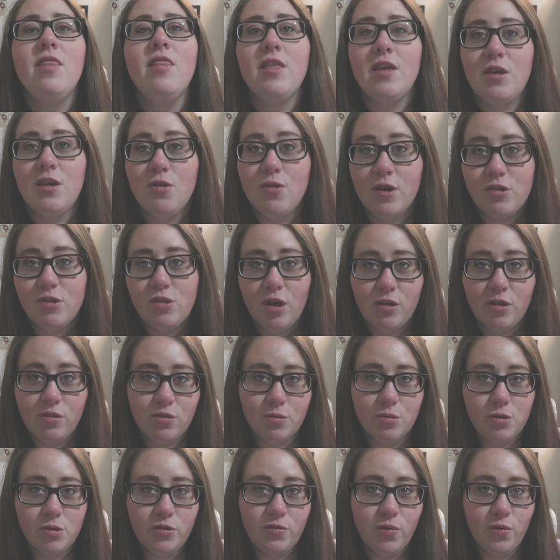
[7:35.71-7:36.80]
Thank you guys all
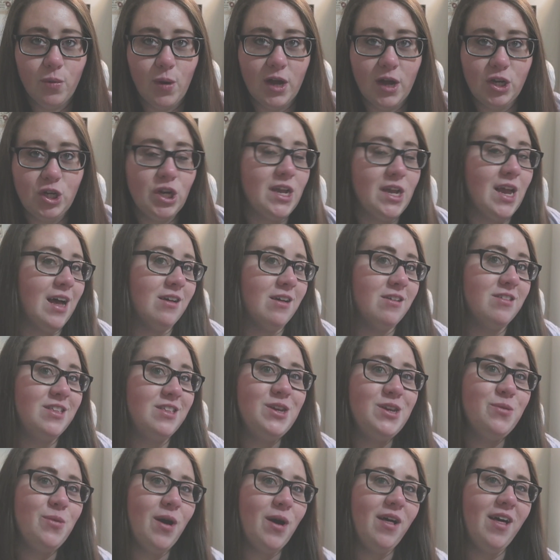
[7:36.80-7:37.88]
so much for watching. I'll
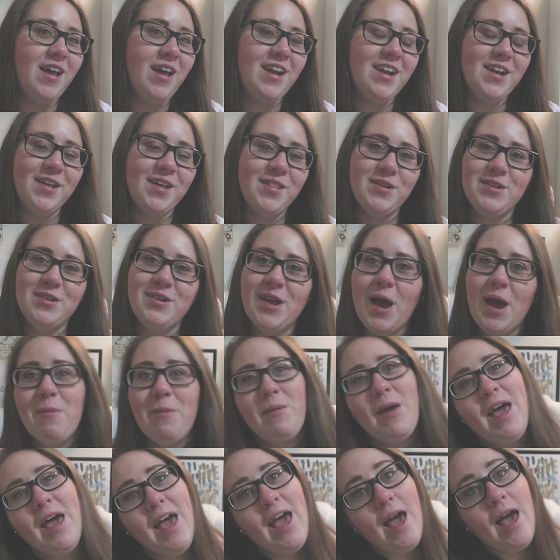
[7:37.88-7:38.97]
see you all on another
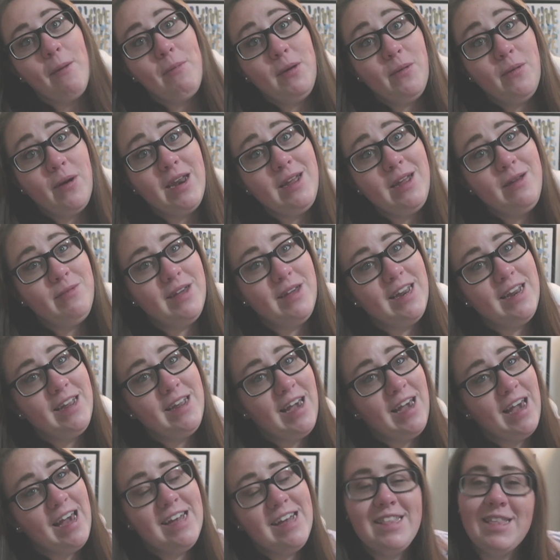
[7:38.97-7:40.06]
time. Happy wedding planning,
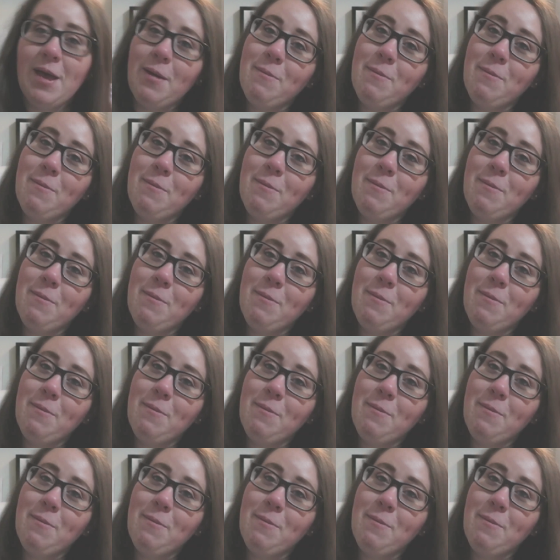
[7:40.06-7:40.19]
guys.